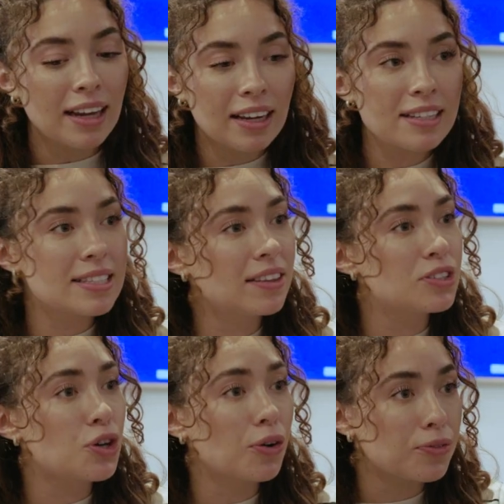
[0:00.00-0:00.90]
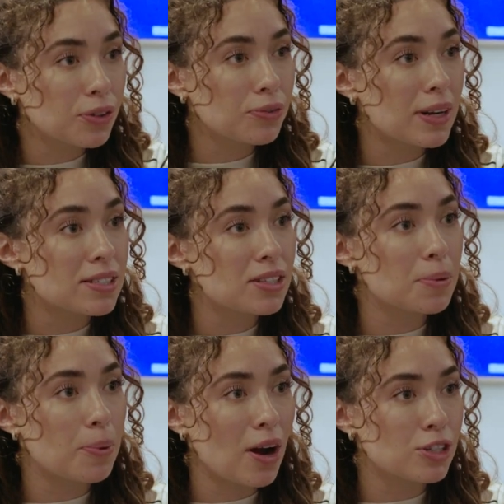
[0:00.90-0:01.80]
kind of set the tone for the rest of the
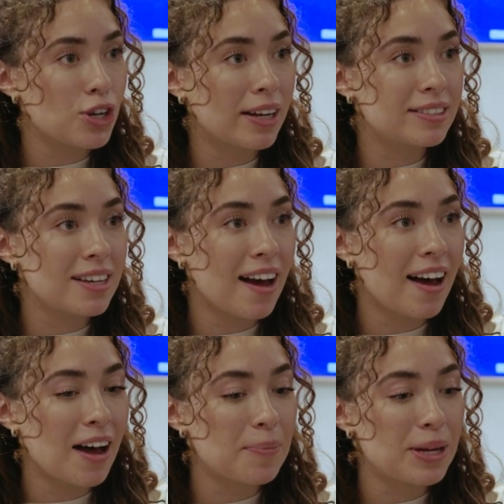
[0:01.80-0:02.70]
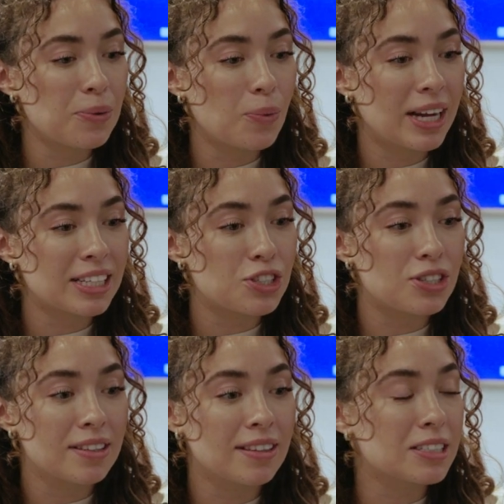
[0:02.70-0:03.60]
project, in which
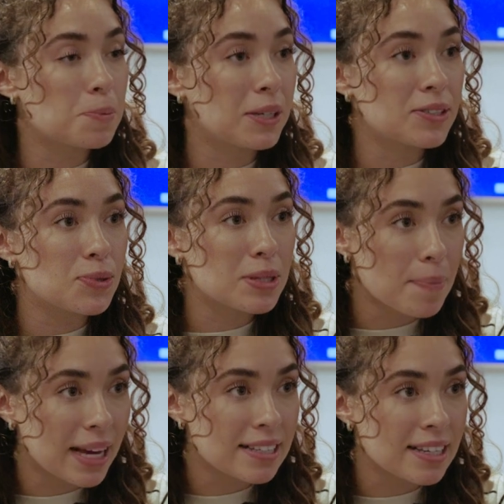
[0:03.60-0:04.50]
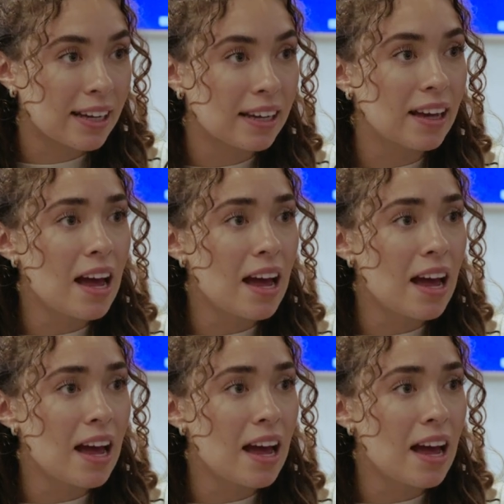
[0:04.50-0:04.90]
the experience was amazing.